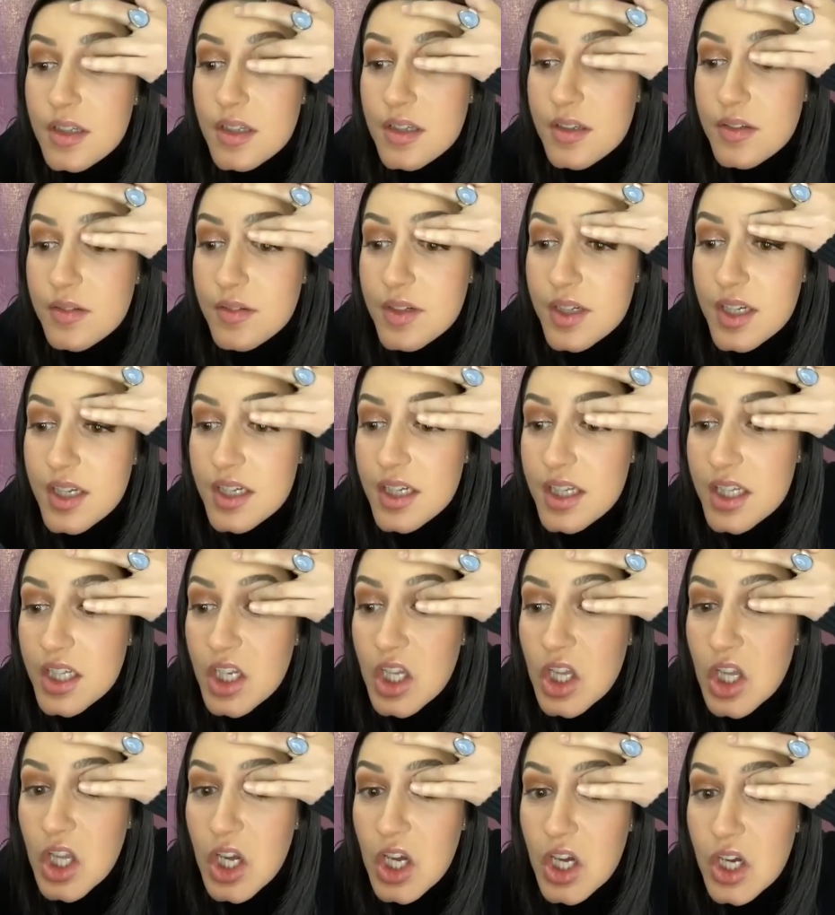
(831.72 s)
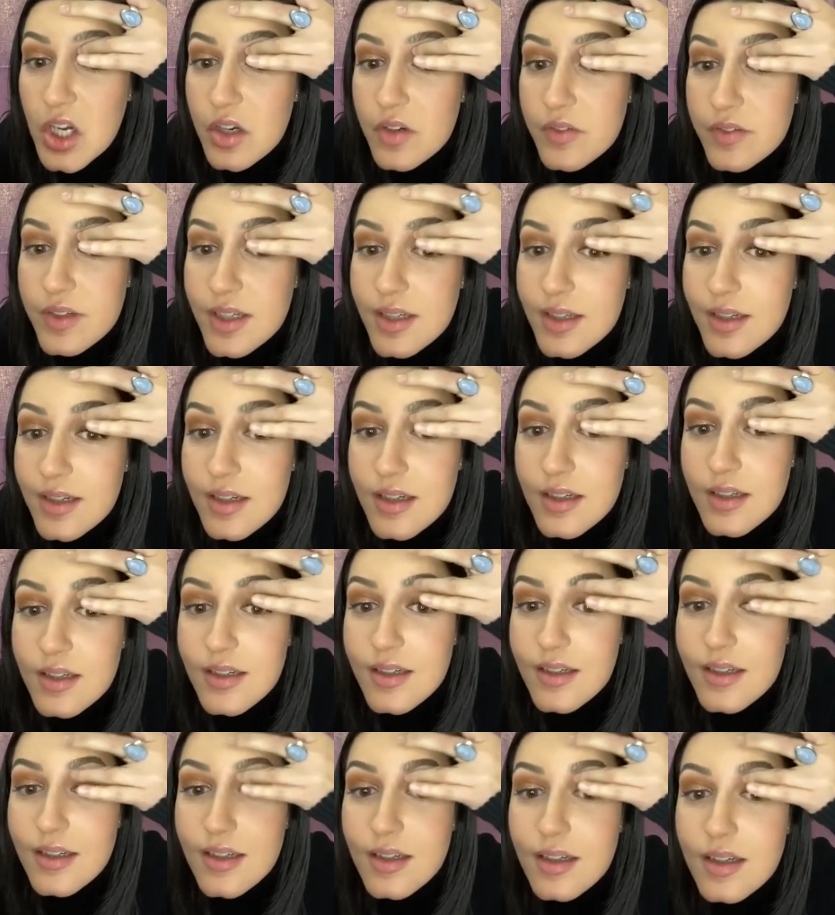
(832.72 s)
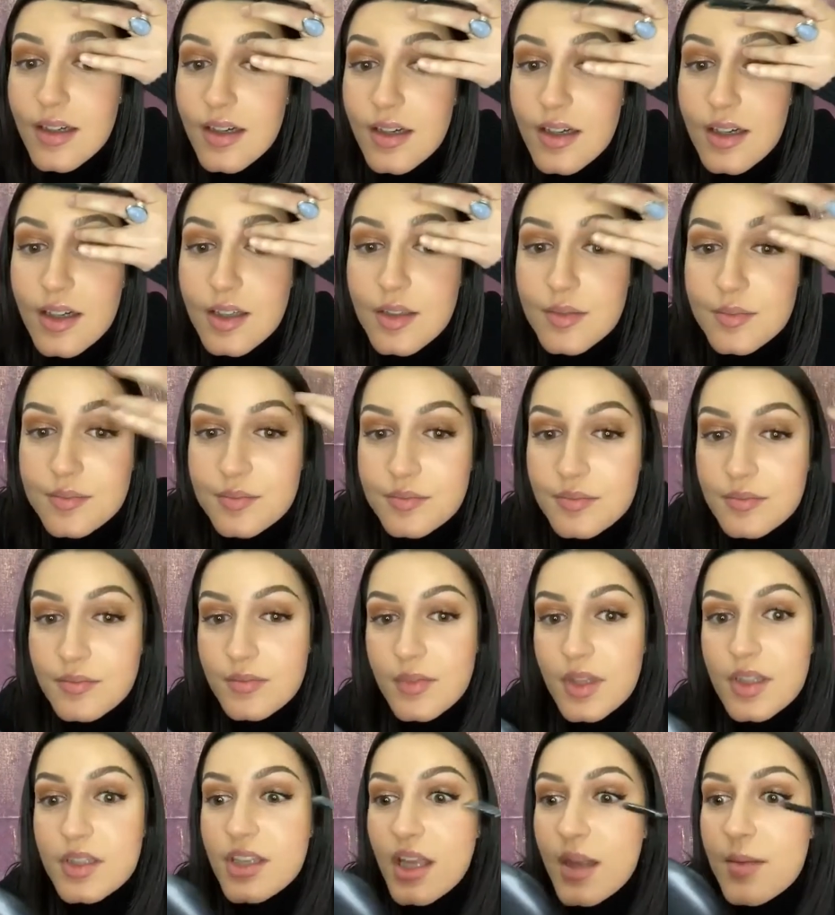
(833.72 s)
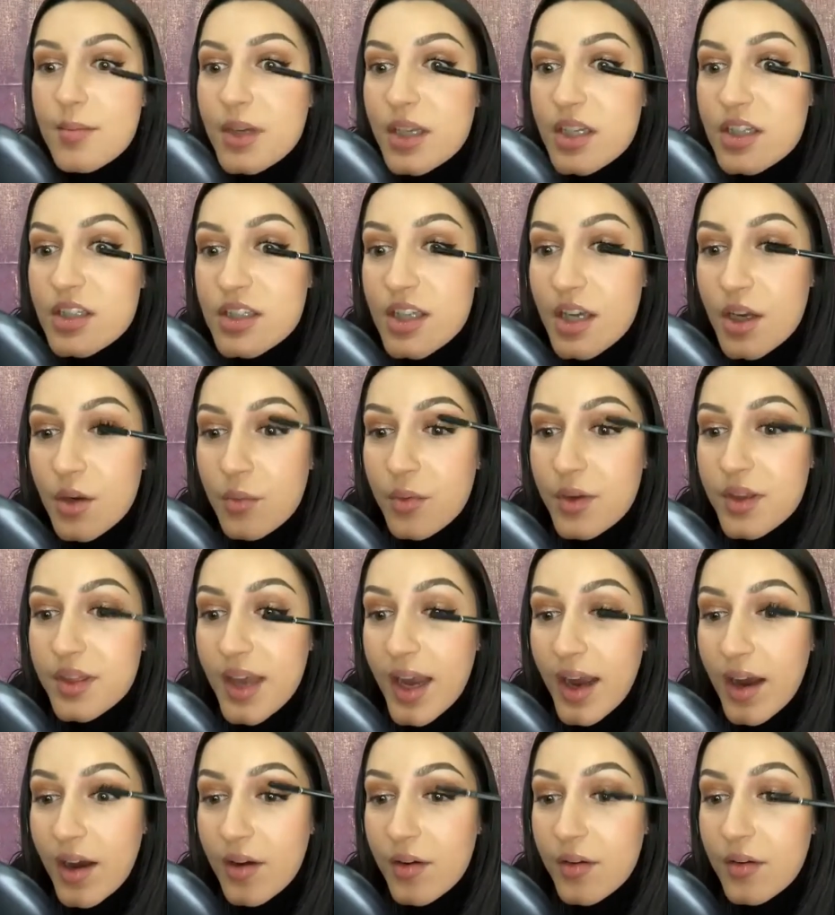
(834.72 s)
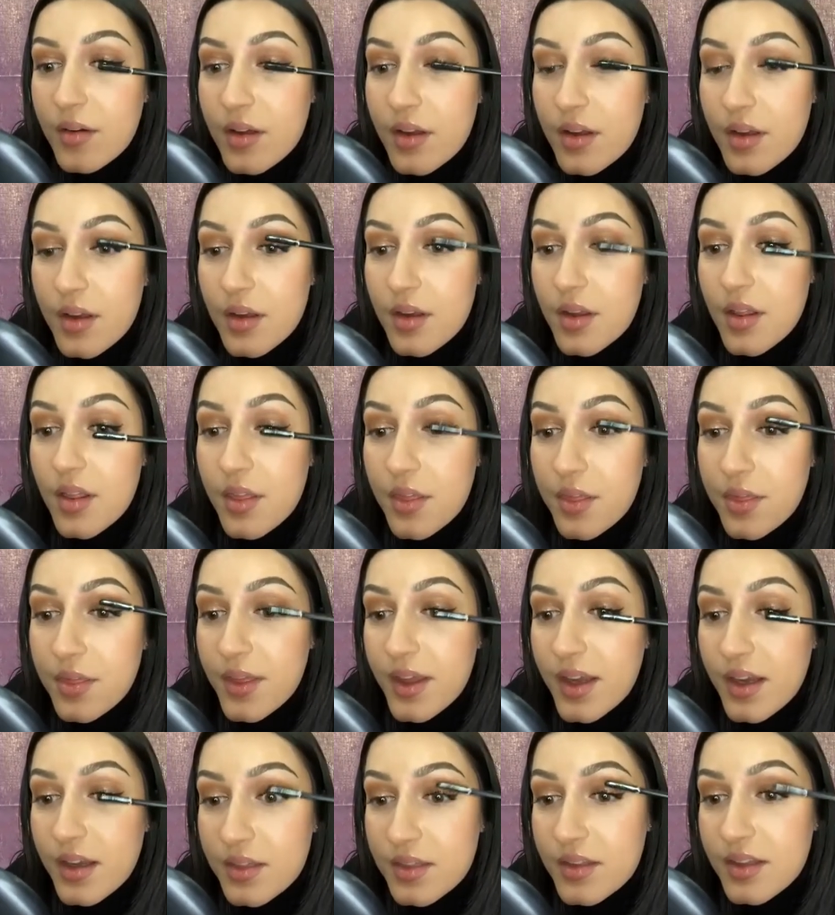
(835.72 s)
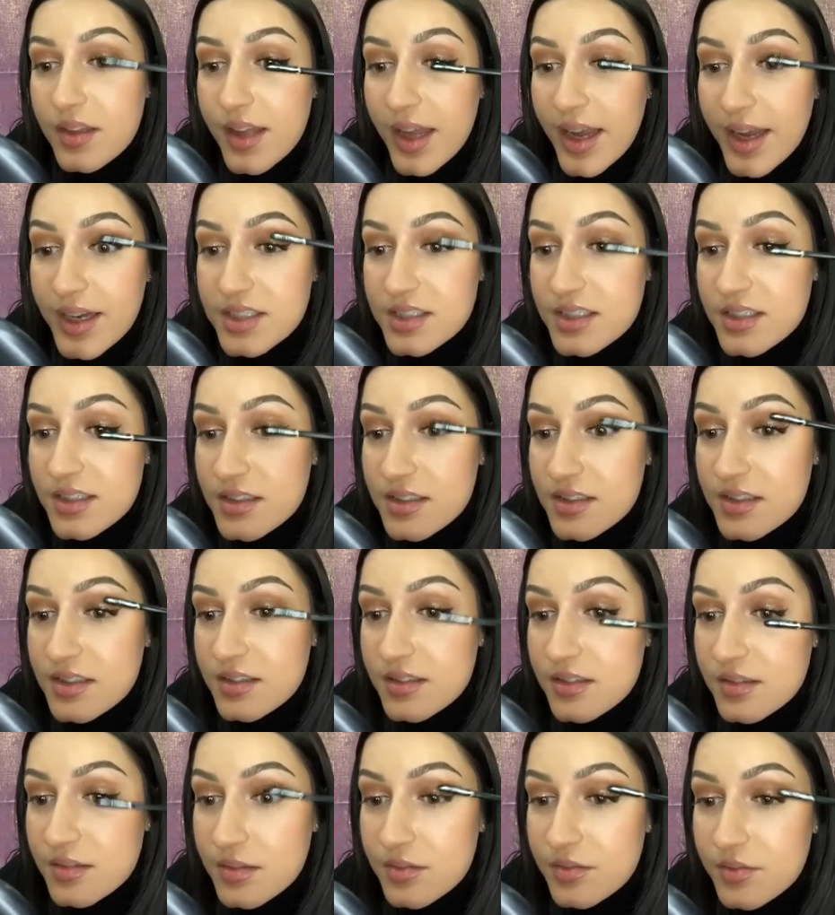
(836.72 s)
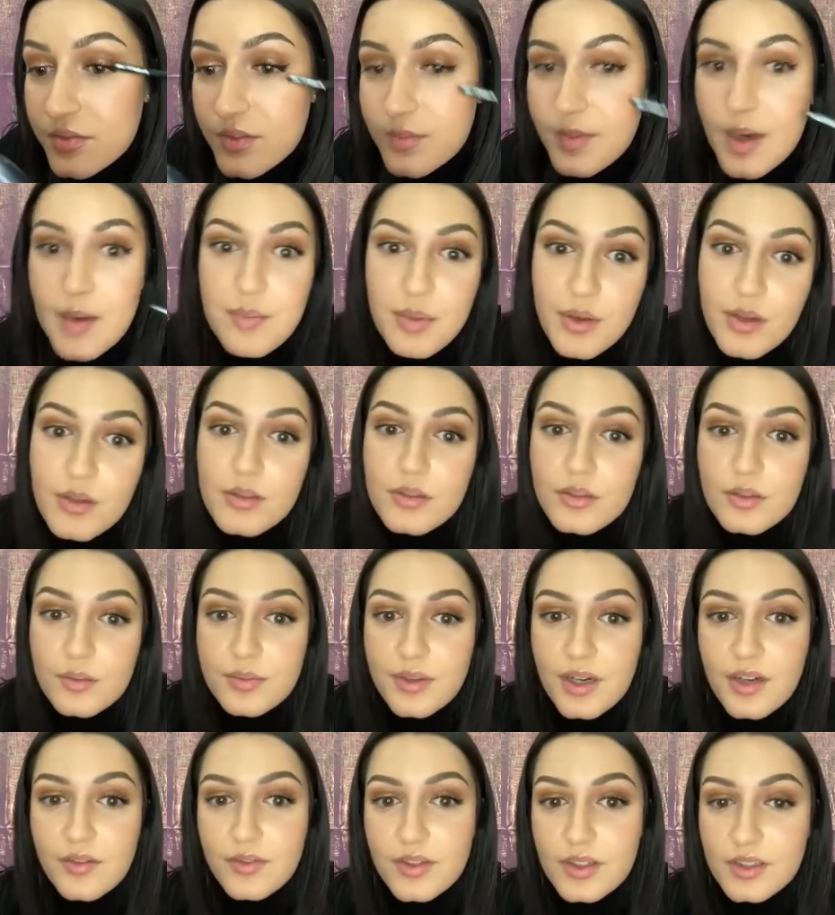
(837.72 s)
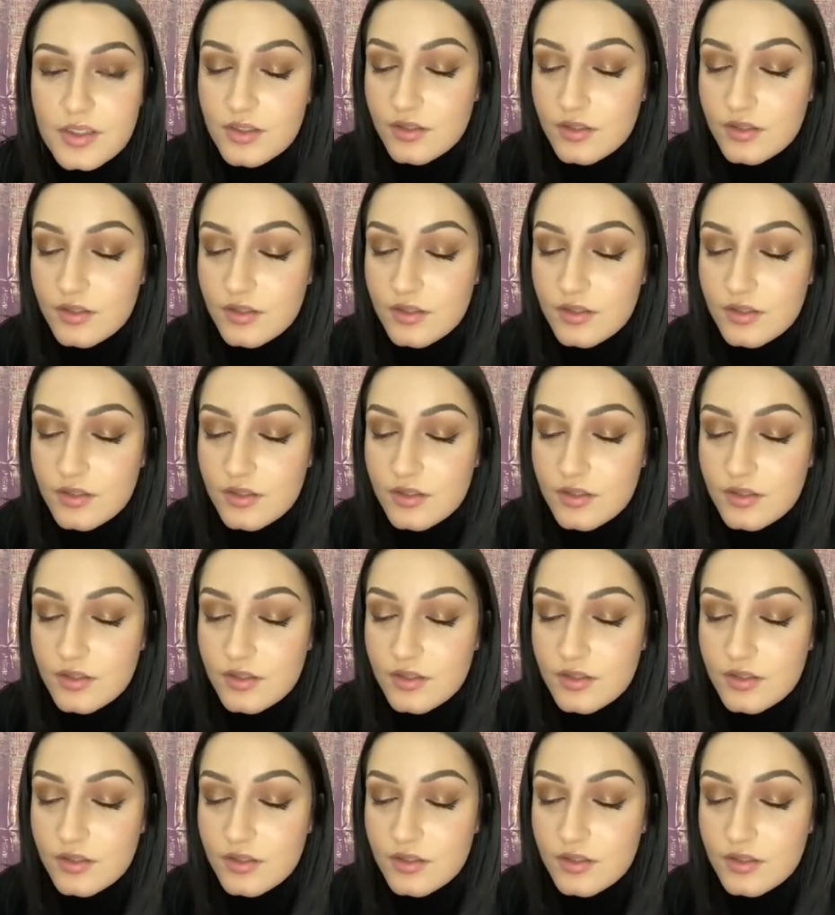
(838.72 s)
we're getting a little long over here. Until I'm content with how thick the lash is for my personal preference.